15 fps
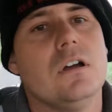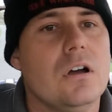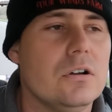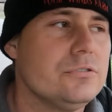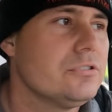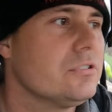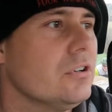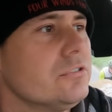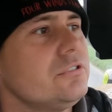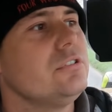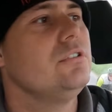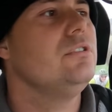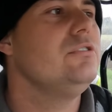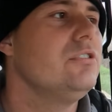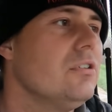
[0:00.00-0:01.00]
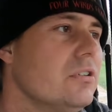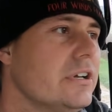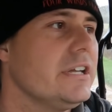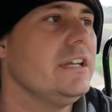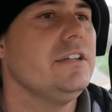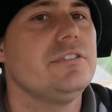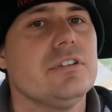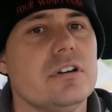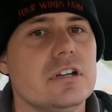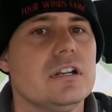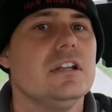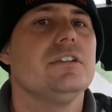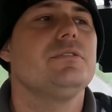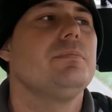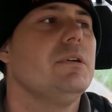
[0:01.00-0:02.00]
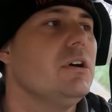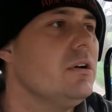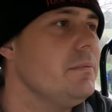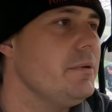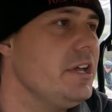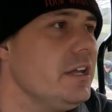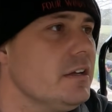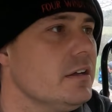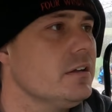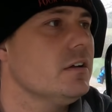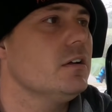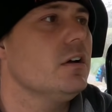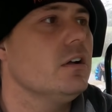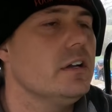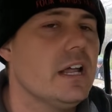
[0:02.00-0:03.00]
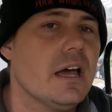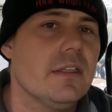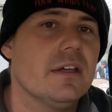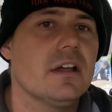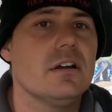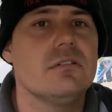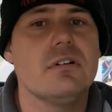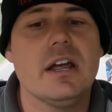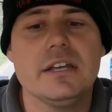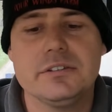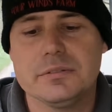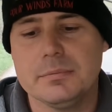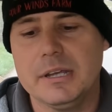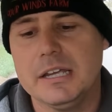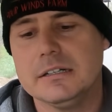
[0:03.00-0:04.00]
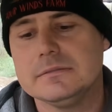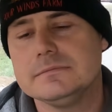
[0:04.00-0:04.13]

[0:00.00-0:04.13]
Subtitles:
I've just got two donkey cyclists behind me. Well, now they're going to race me.